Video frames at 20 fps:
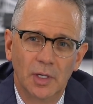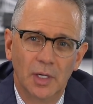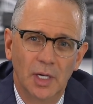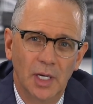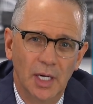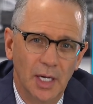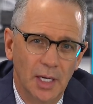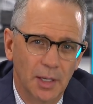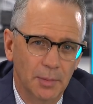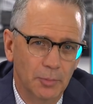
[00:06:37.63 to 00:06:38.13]

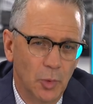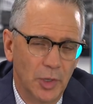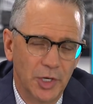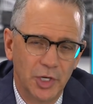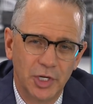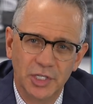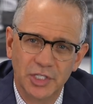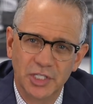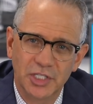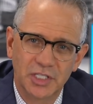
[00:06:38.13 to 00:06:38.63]
where you
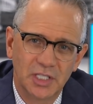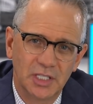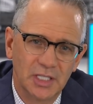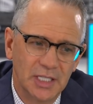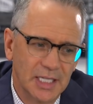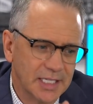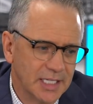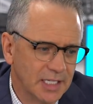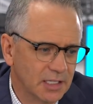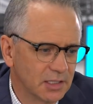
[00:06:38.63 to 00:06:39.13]
can just
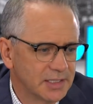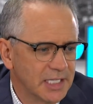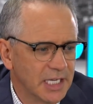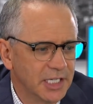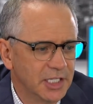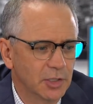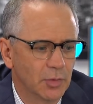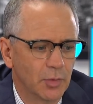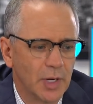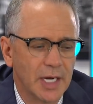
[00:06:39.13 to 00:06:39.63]
click and it'll
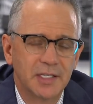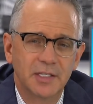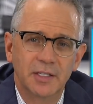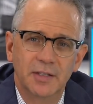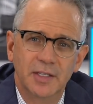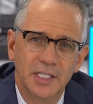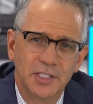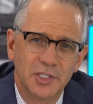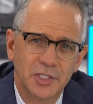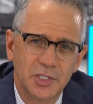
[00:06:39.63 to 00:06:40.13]
take you right to
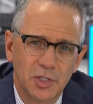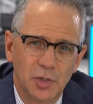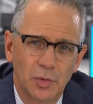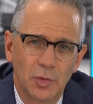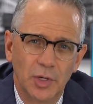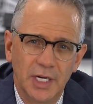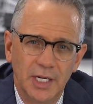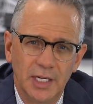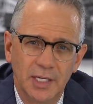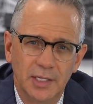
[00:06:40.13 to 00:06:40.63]
this
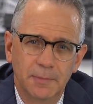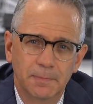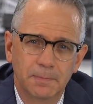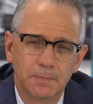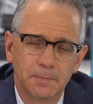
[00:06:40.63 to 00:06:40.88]
screen,